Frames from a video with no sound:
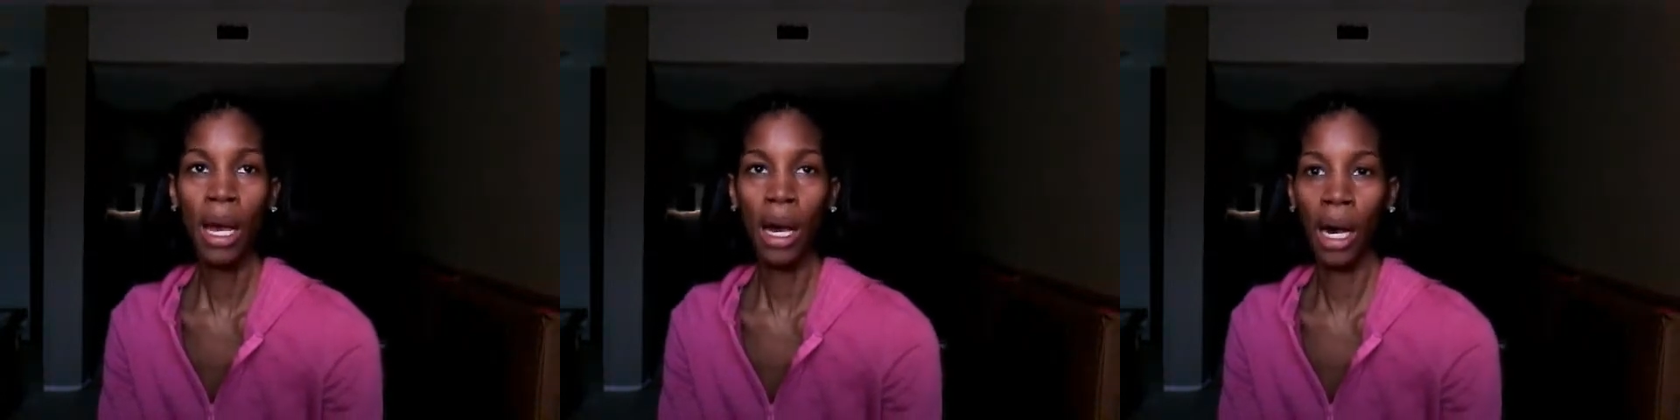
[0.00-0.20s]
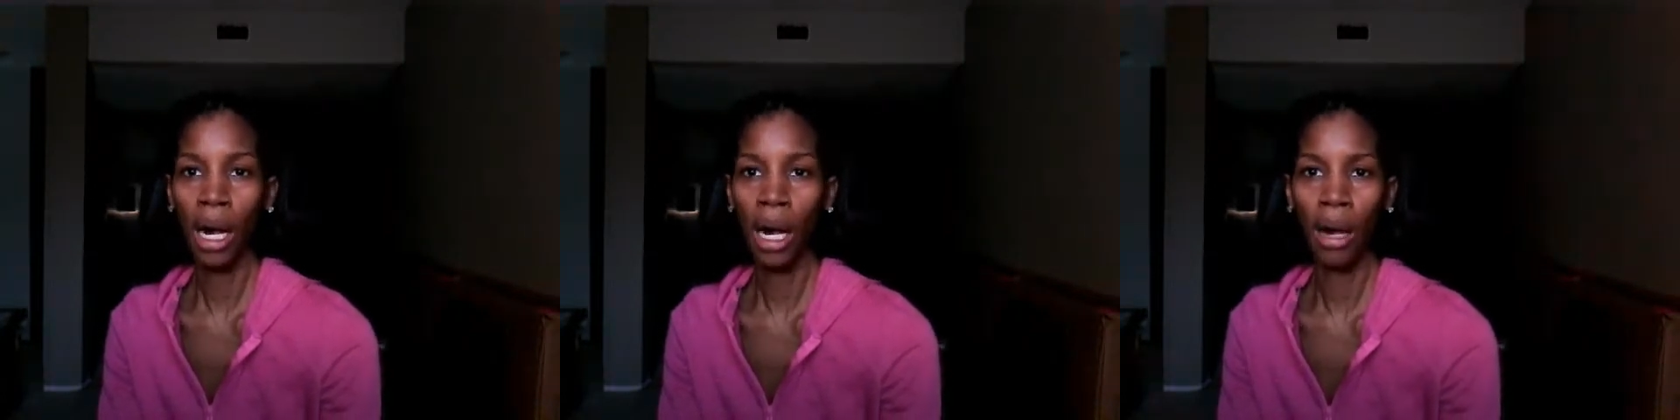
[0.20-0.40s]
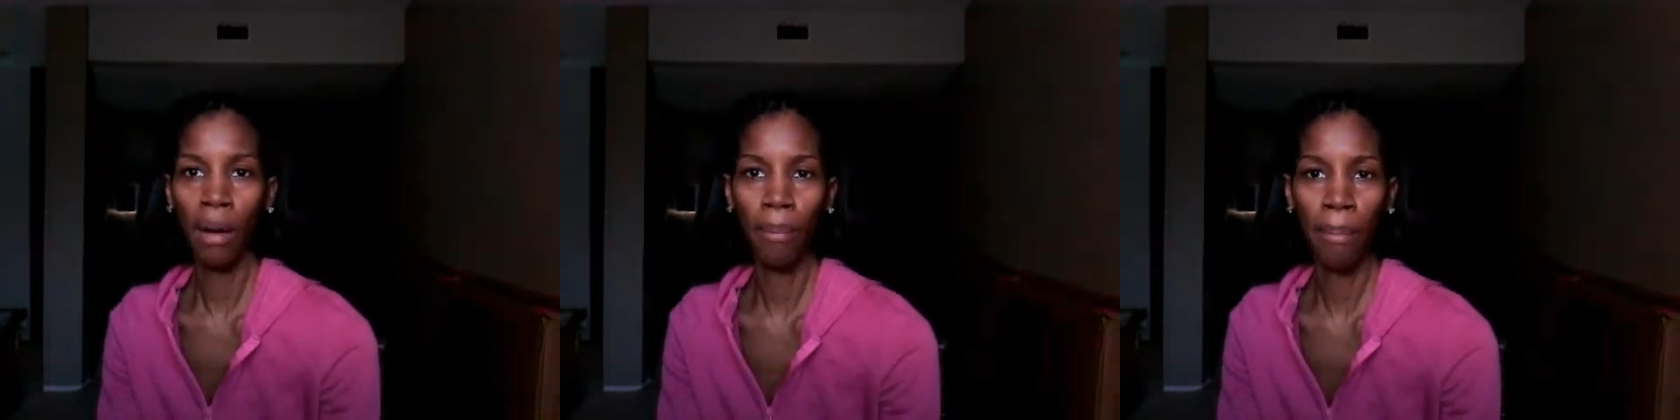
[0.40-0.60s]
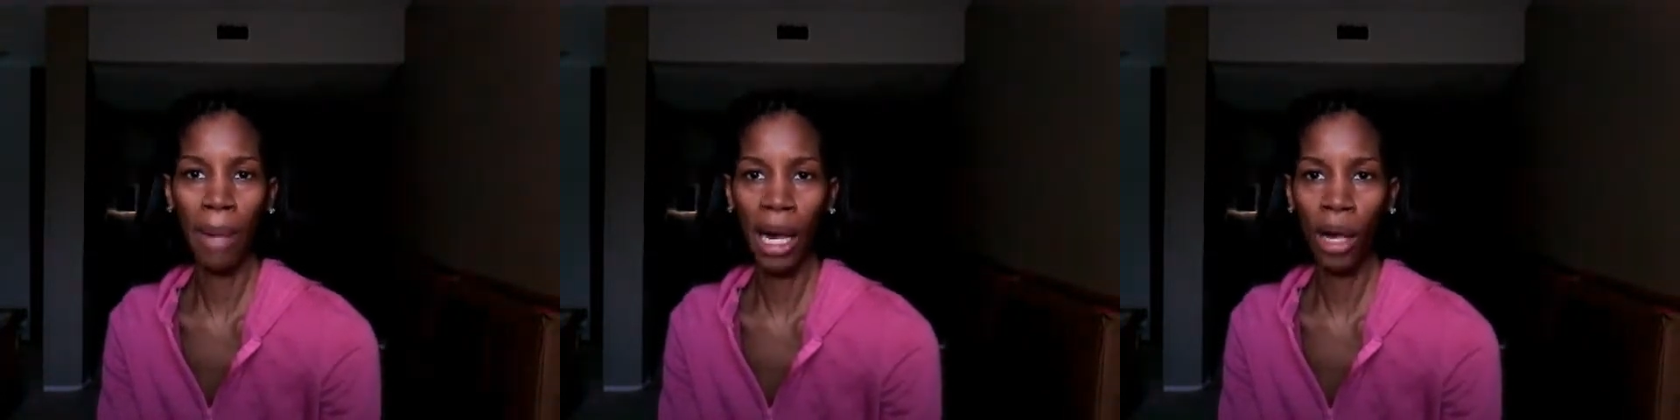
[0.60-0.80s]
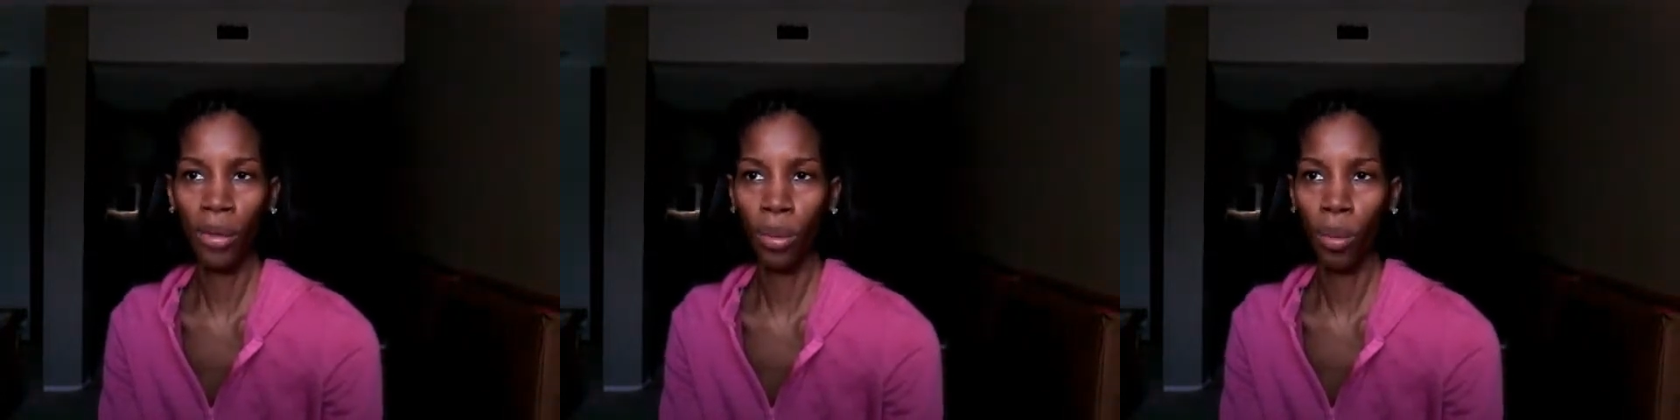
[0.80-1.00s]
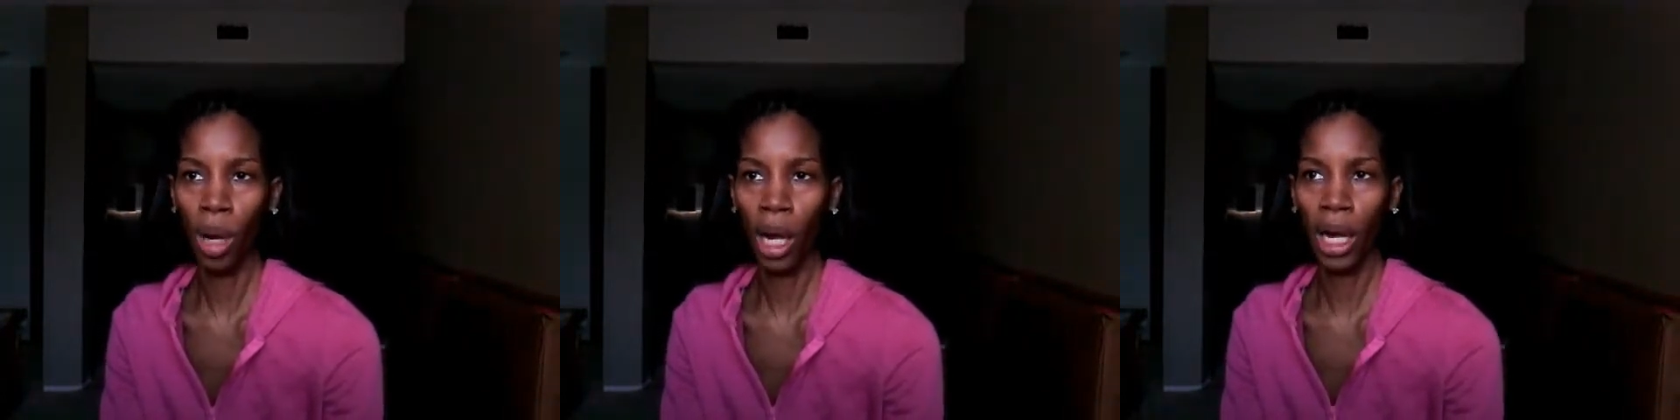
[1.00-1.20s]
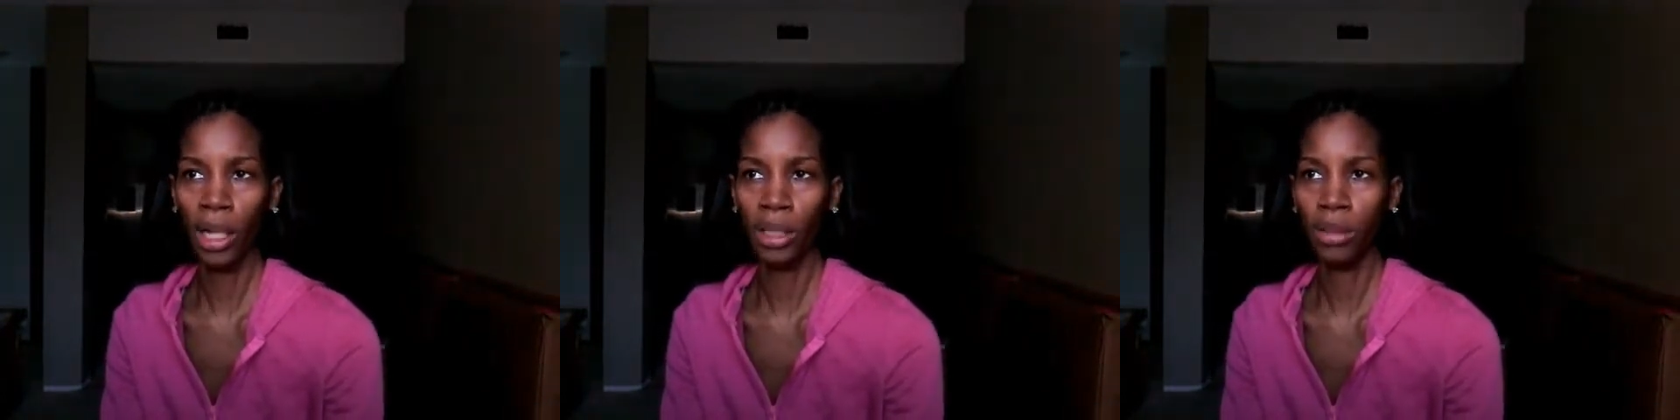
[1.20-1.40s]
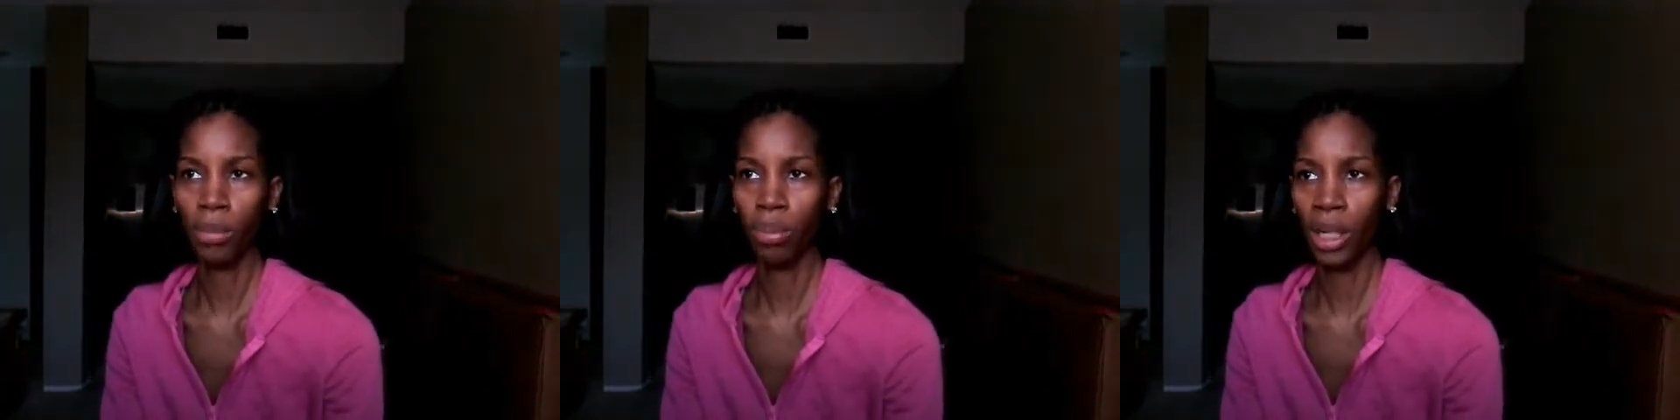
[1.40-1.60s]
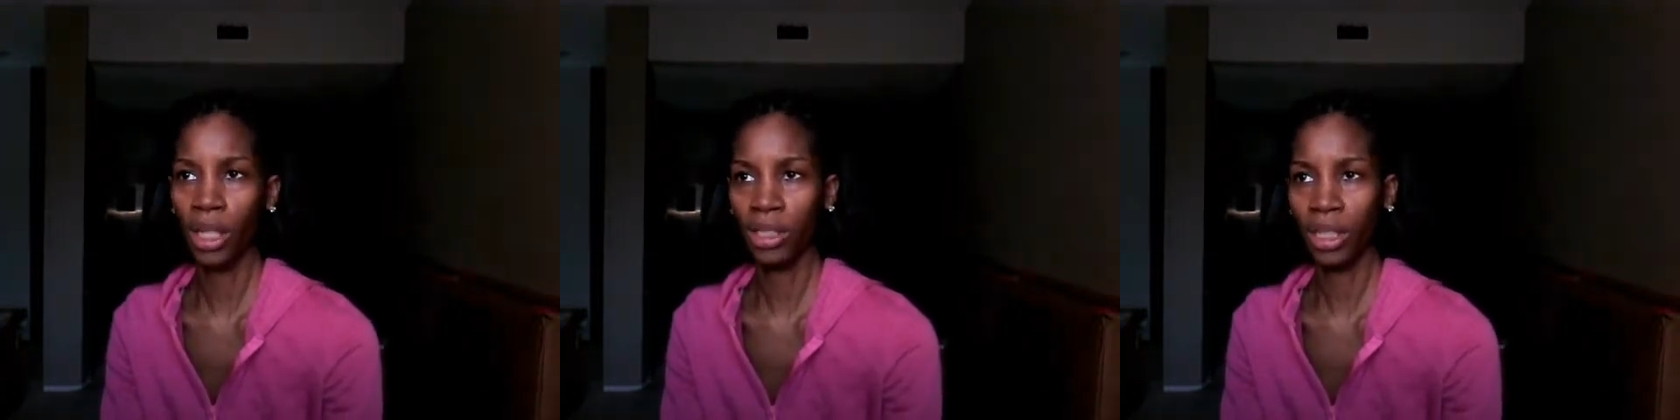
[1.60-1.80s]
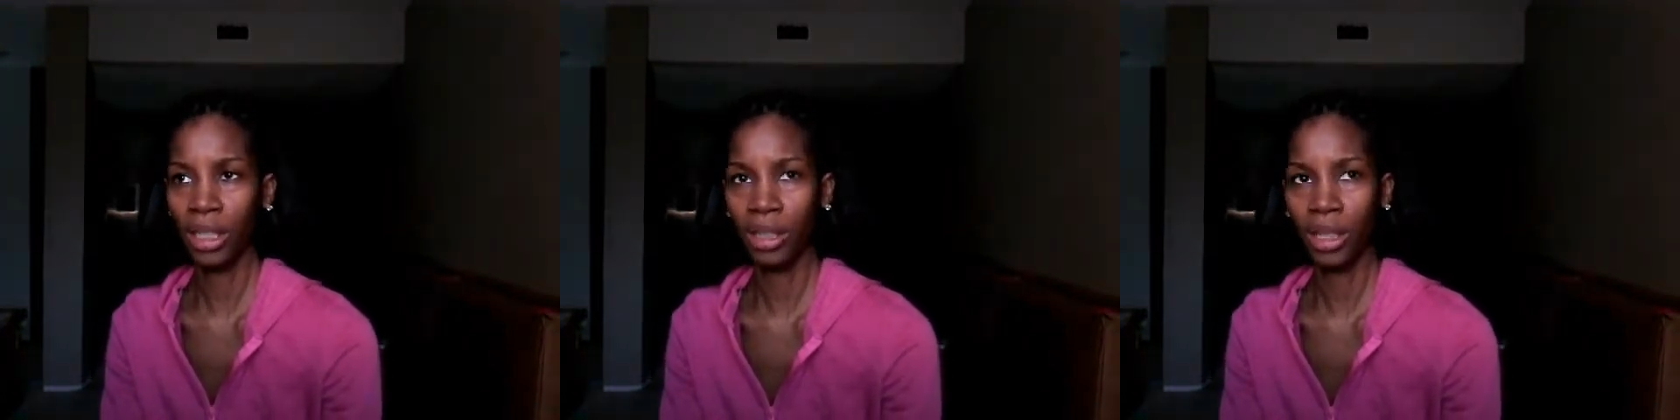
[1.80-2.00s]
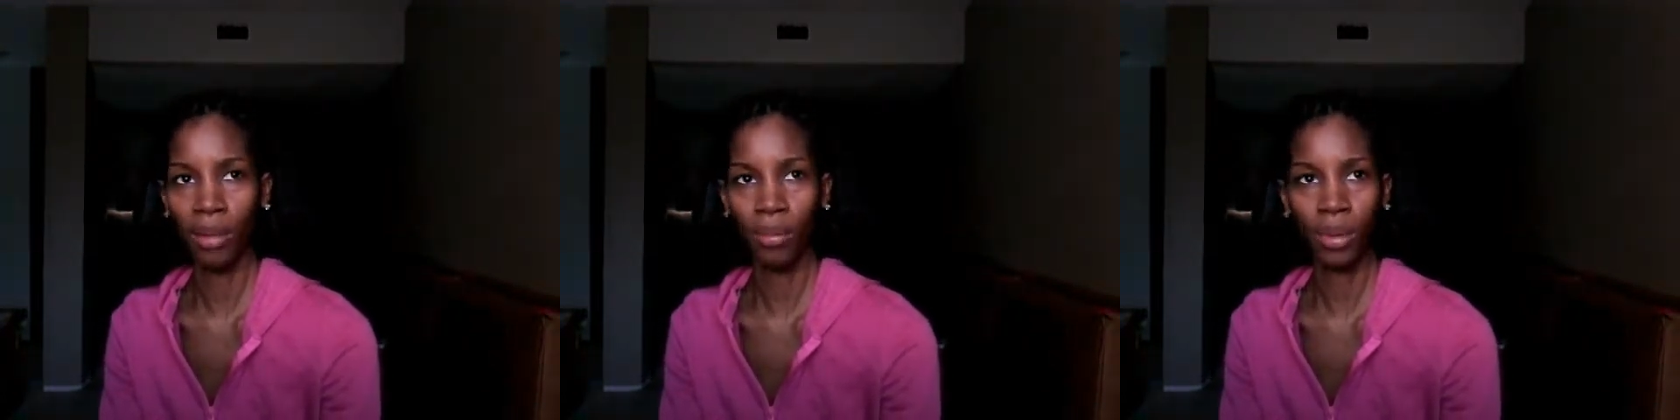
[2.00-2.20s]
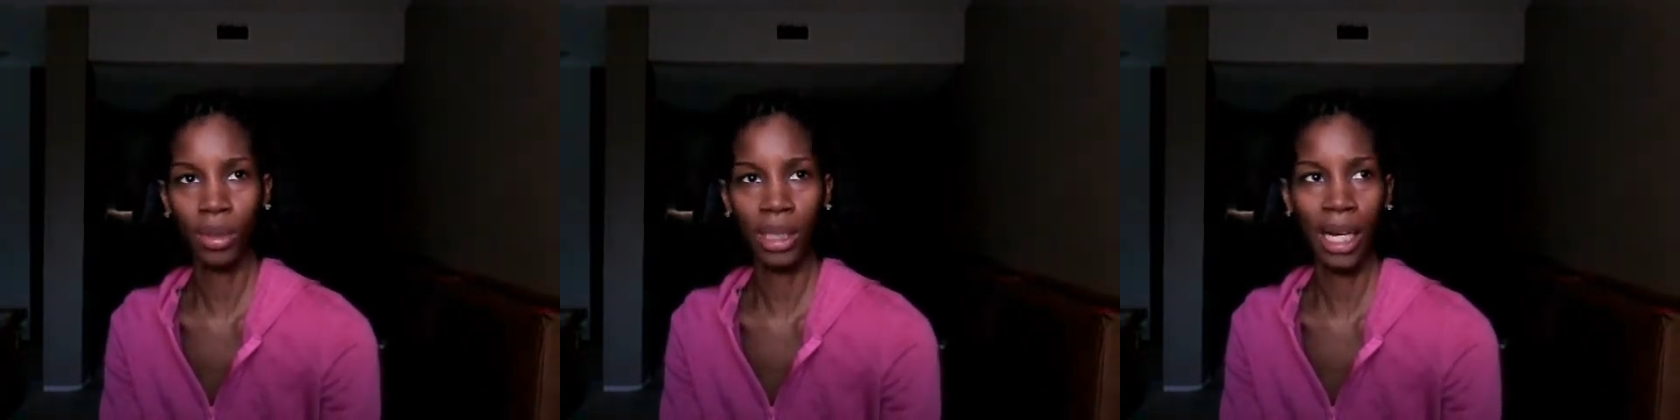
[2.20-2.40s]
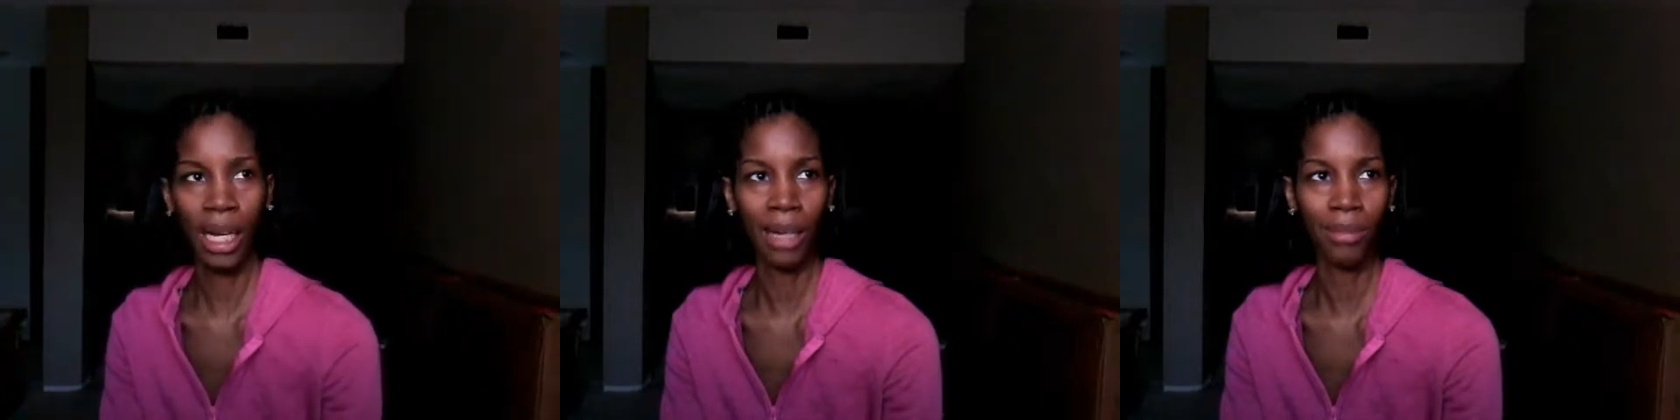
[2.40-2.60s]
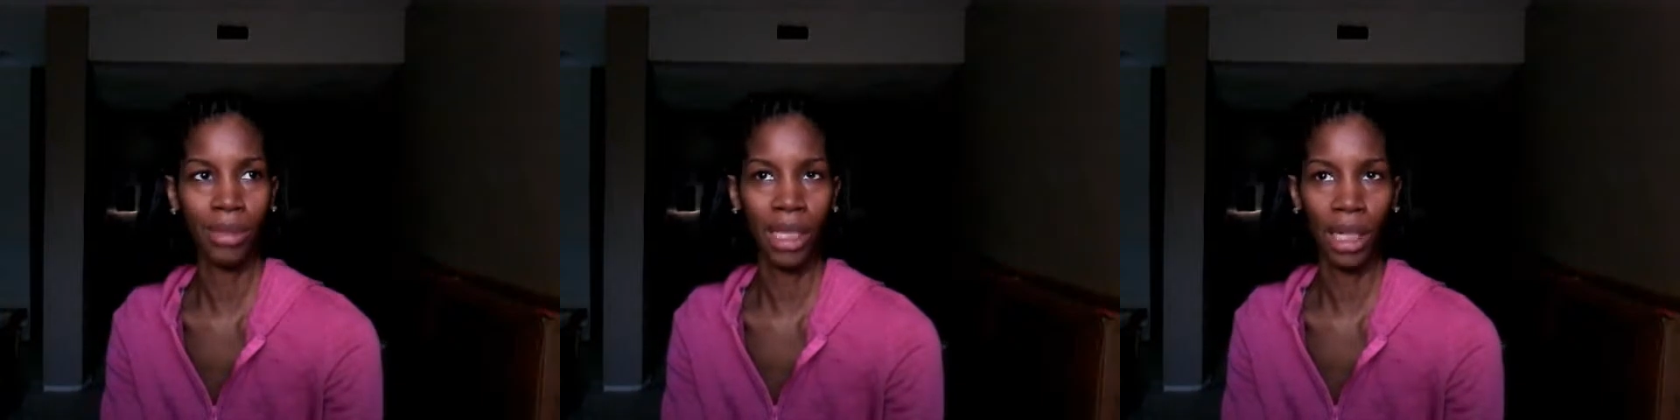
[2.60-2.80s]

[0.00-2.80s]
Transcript: Mouthwash, brushing several times,